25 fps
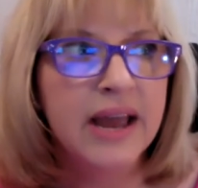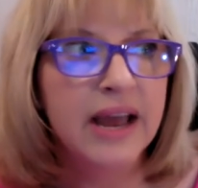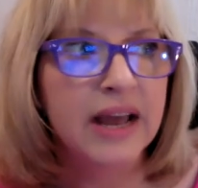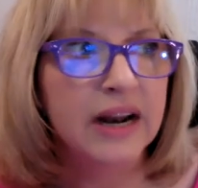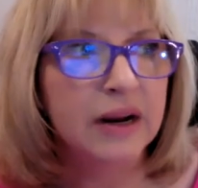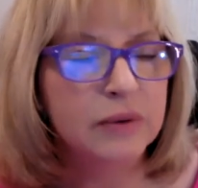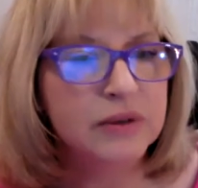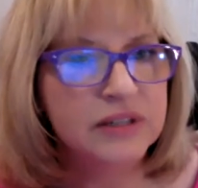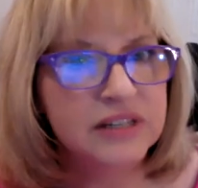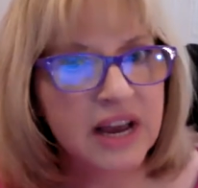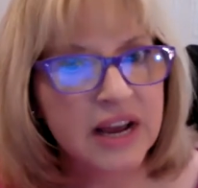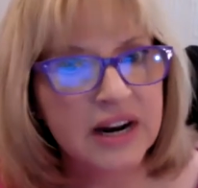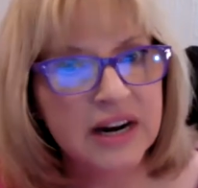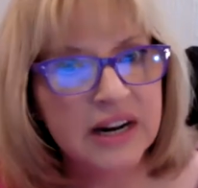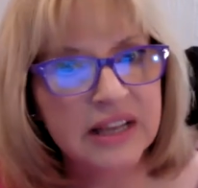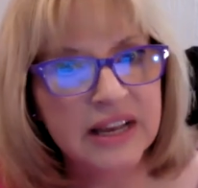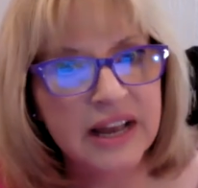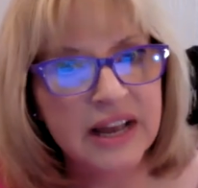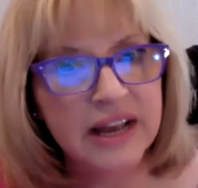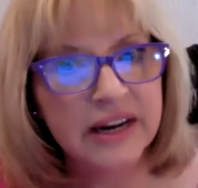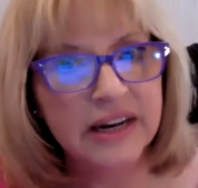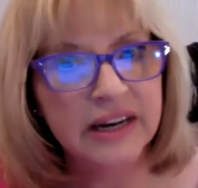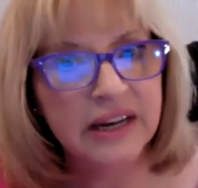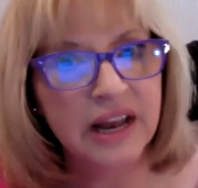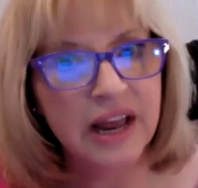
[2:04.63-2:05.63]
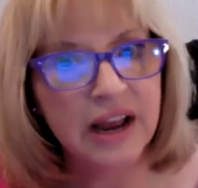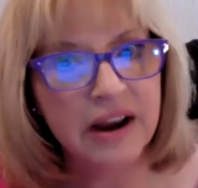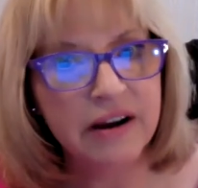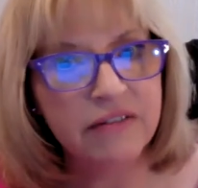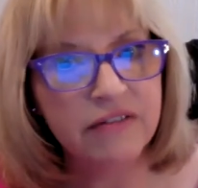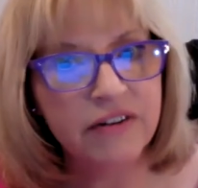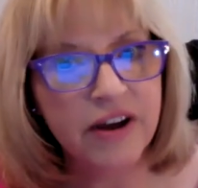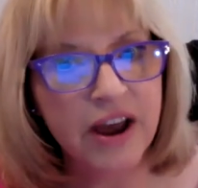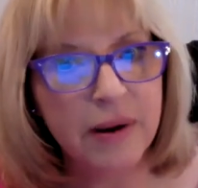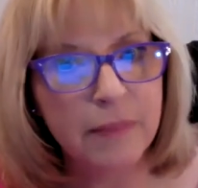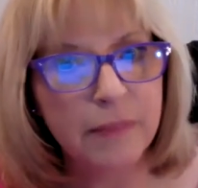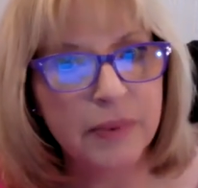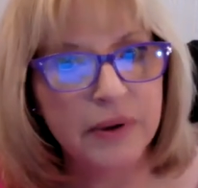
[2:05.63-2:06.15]
And I was kind of letting
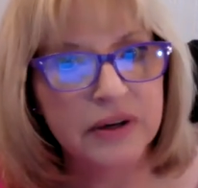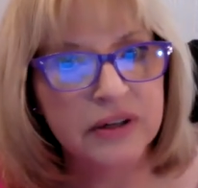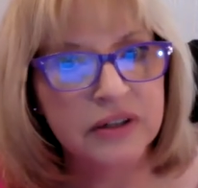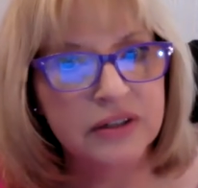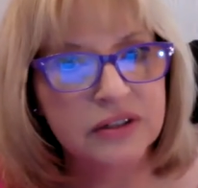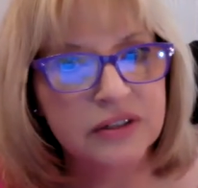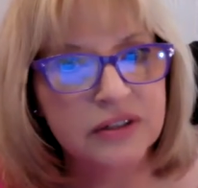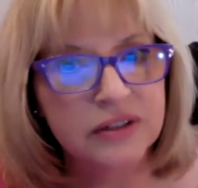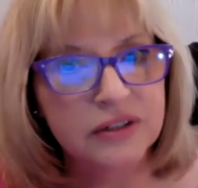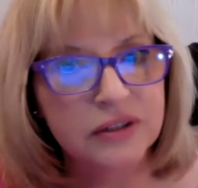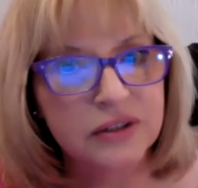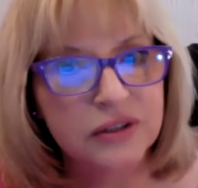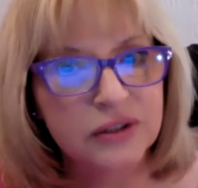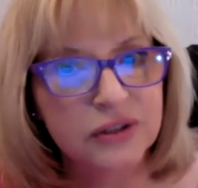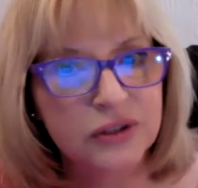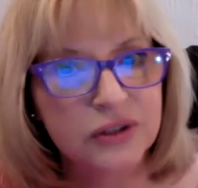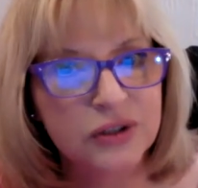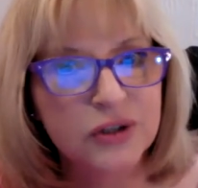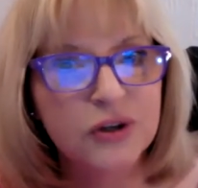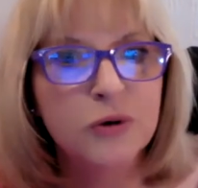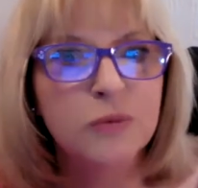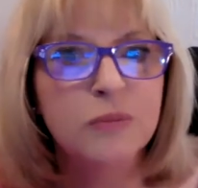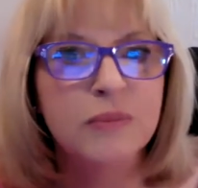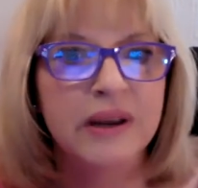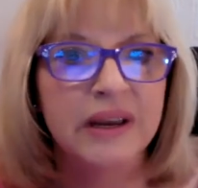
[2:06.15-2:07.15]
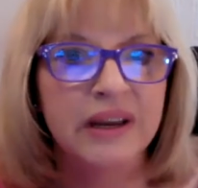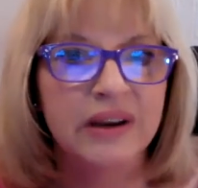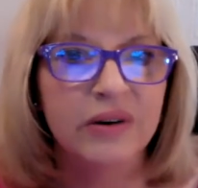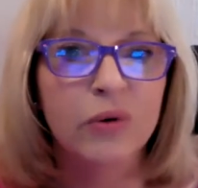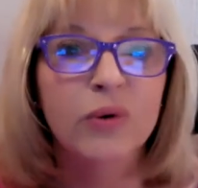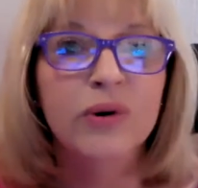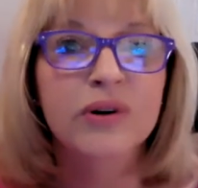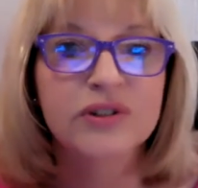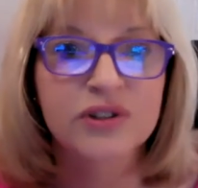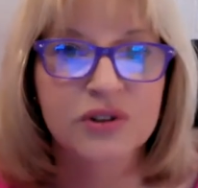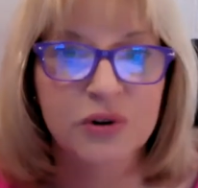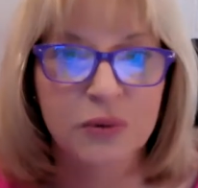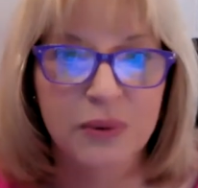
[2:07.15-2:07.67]
life happen to me,
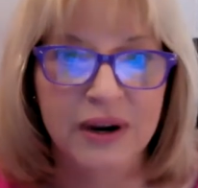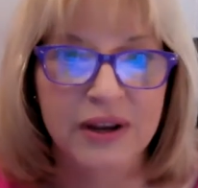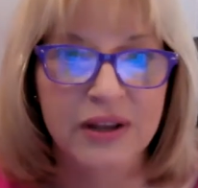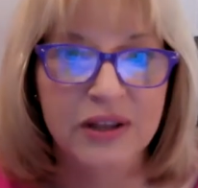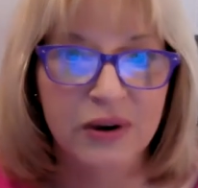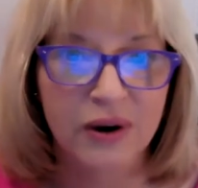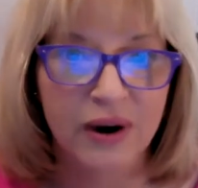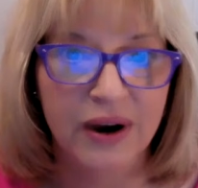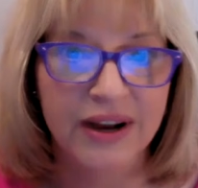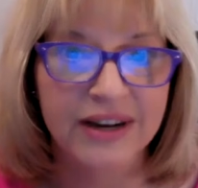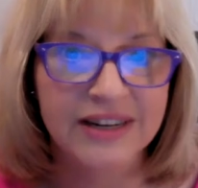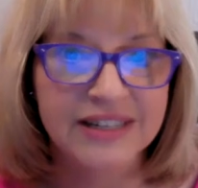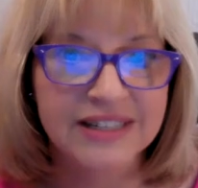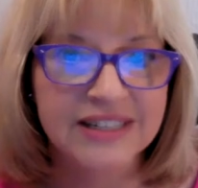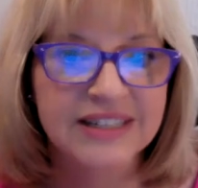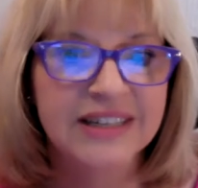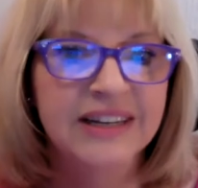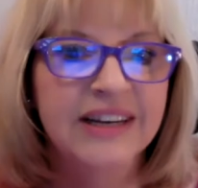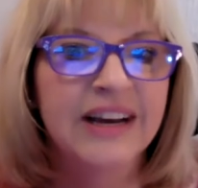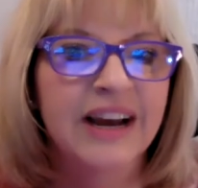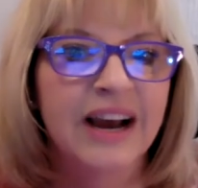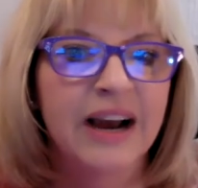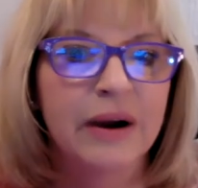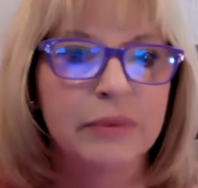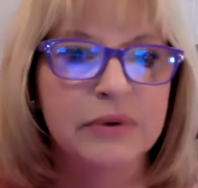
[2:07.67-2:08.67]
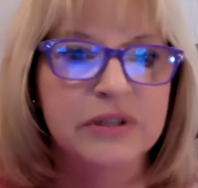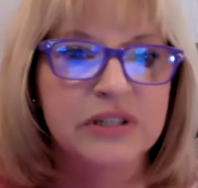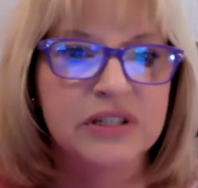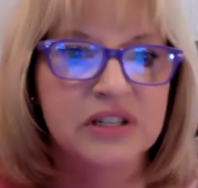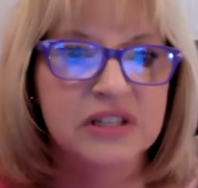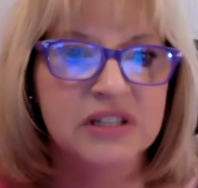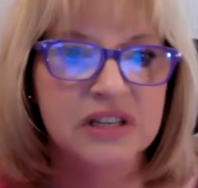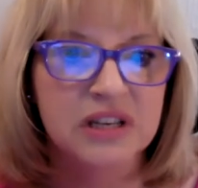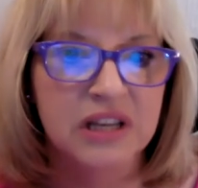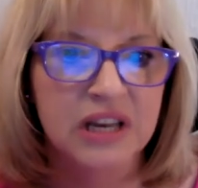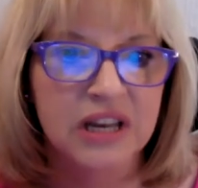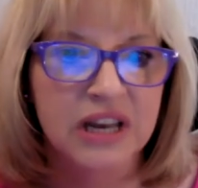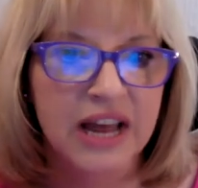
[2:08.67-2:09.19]
or so I thought. I was
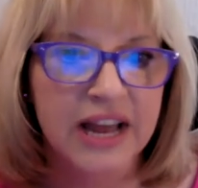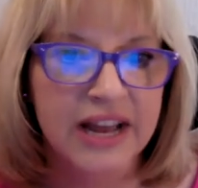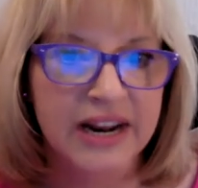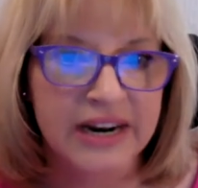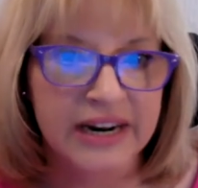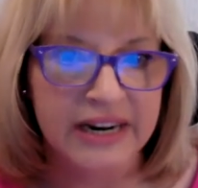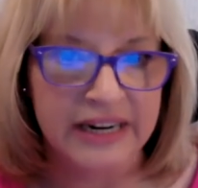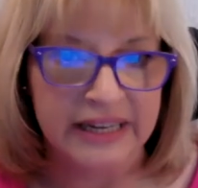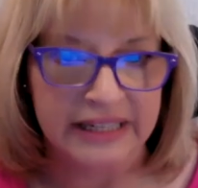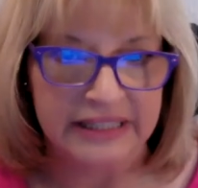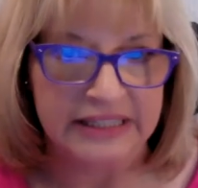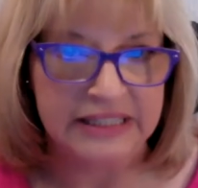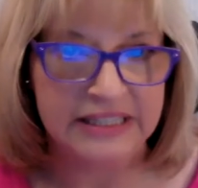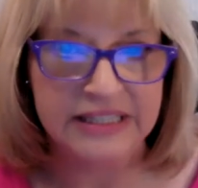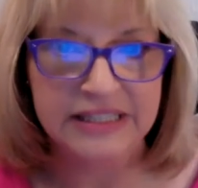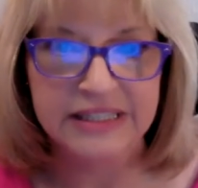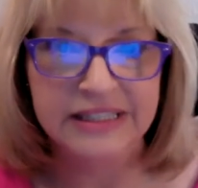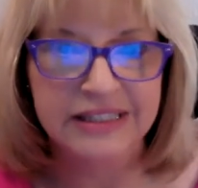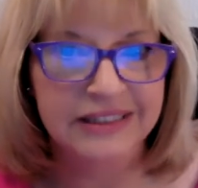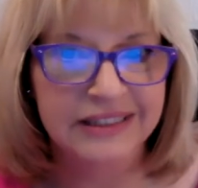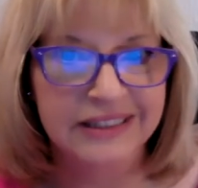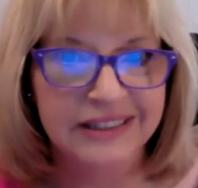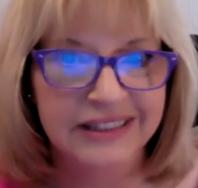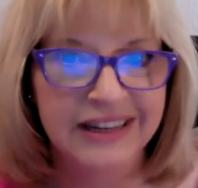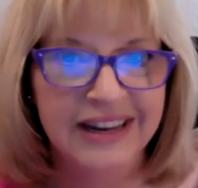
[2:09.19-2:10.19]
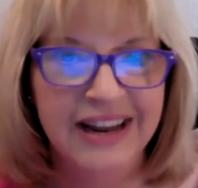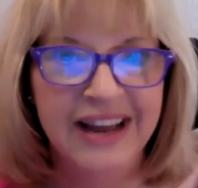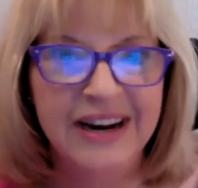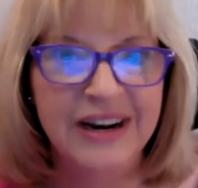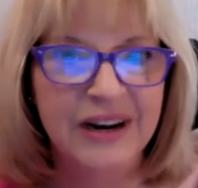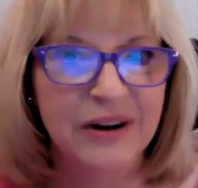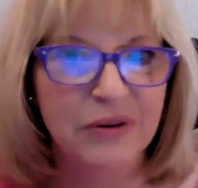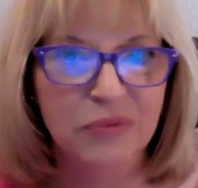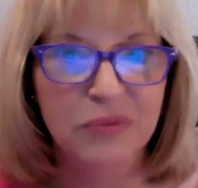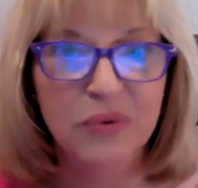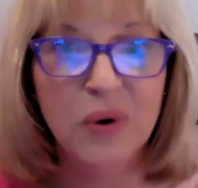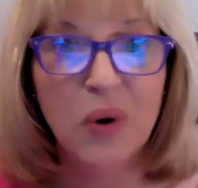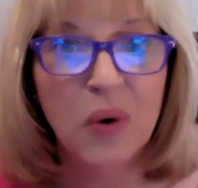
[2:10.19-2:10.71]
just letting
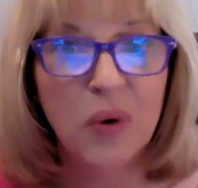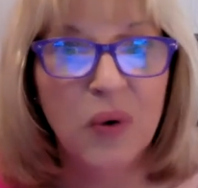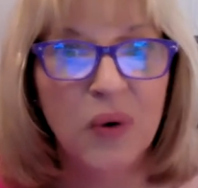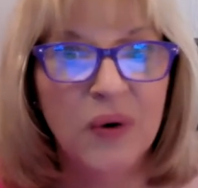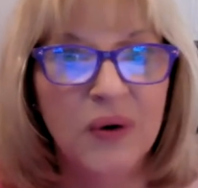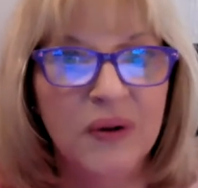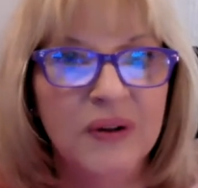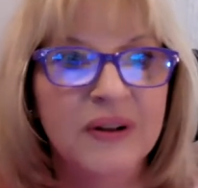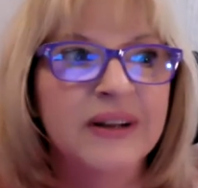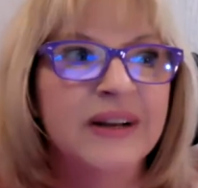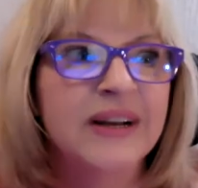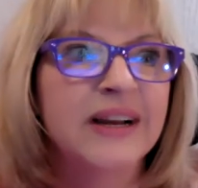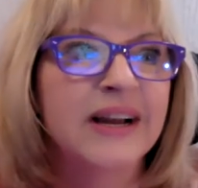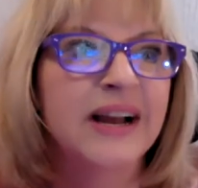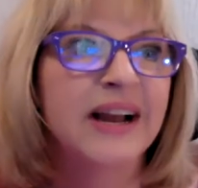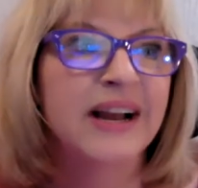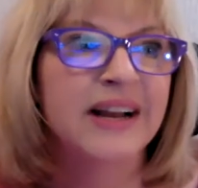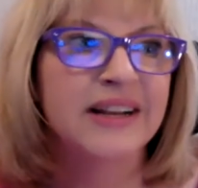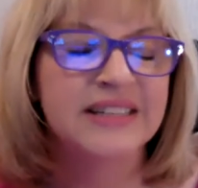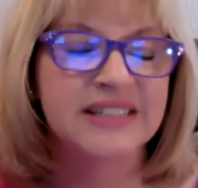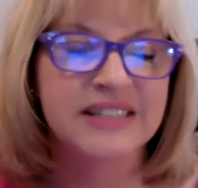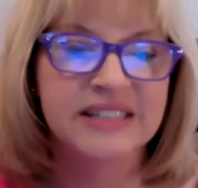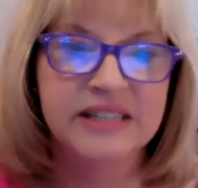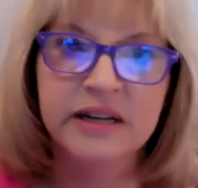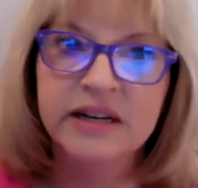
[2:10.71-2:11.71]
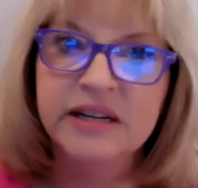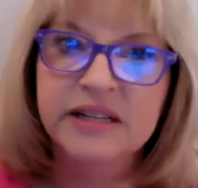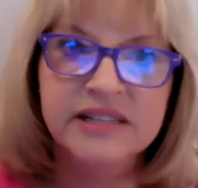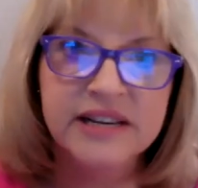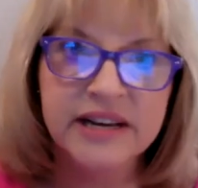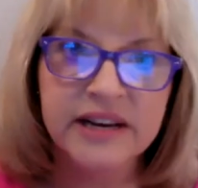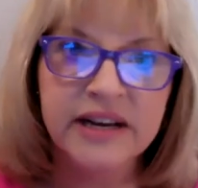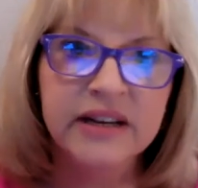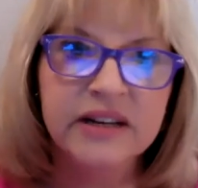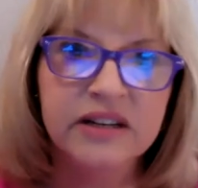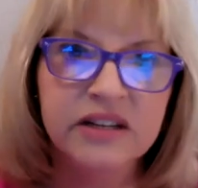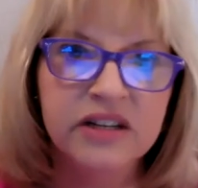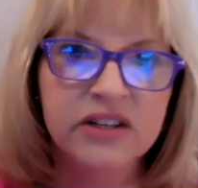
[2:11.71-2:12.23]
it roll instead of
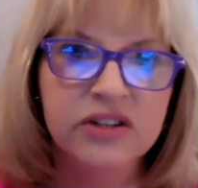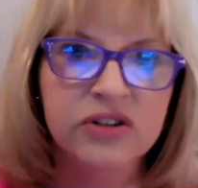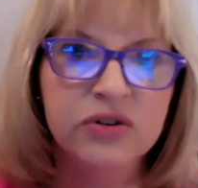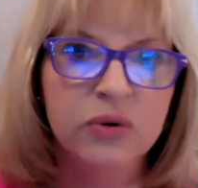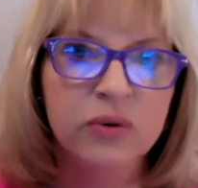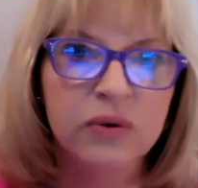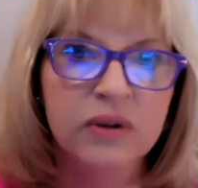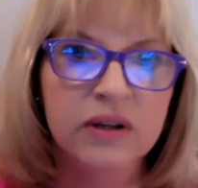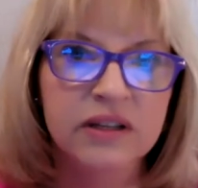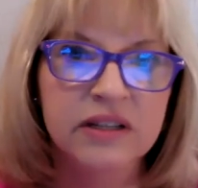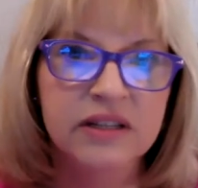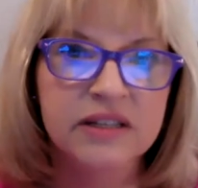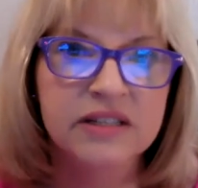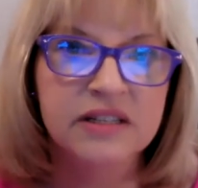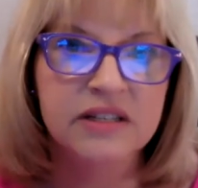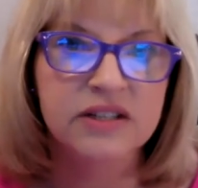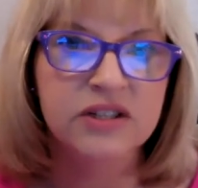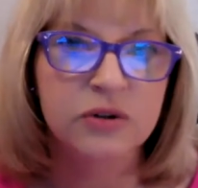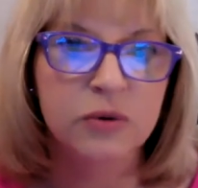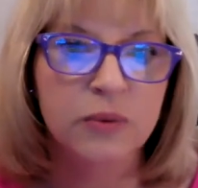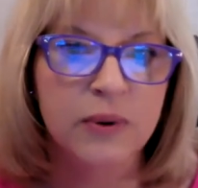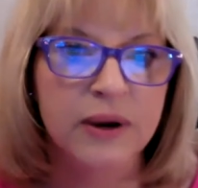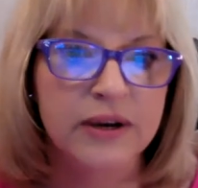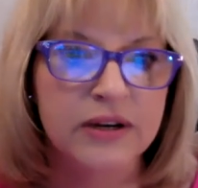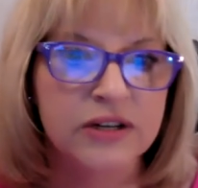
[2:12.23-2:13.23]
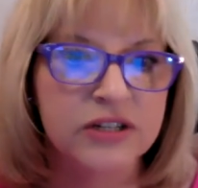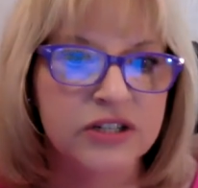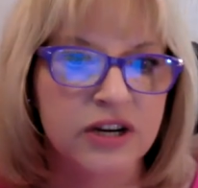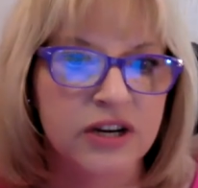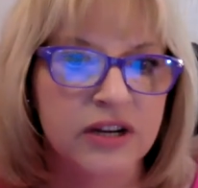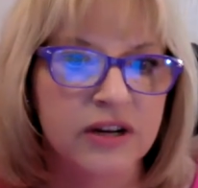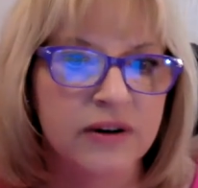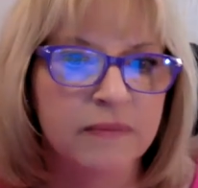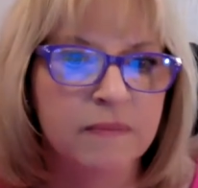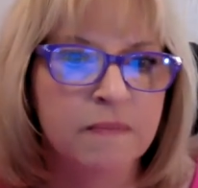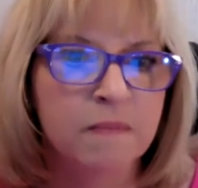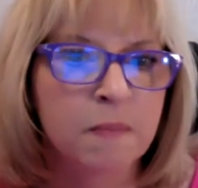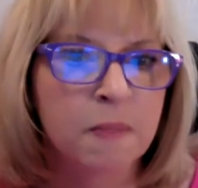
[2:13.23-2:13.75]
taking control of the
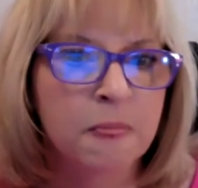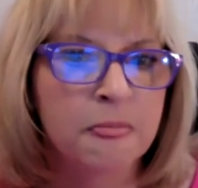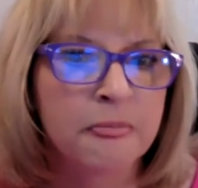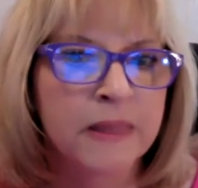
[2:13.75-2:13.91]
situation.